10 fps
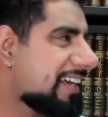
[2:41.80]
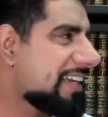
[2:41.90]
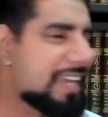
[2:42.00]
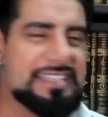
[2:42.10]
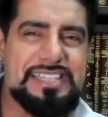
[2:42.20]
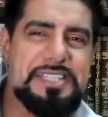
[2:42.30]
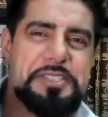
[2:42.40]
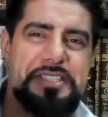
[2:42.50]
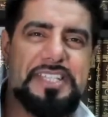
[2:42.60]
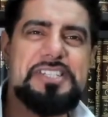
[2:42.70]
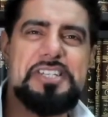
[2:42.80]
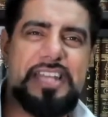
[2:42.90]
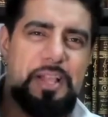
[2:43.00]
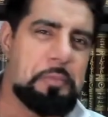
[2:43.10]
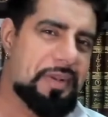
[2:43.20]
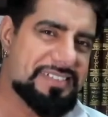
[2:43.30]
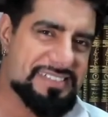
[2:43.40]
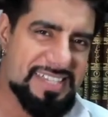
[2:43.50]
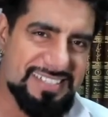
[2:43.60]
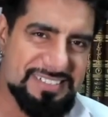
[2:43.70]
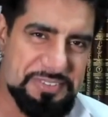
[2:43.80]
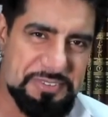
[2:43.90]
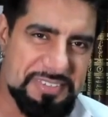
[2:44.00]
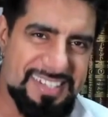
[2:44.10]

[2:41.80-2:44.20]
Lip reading: Yeah, this should help entertain you.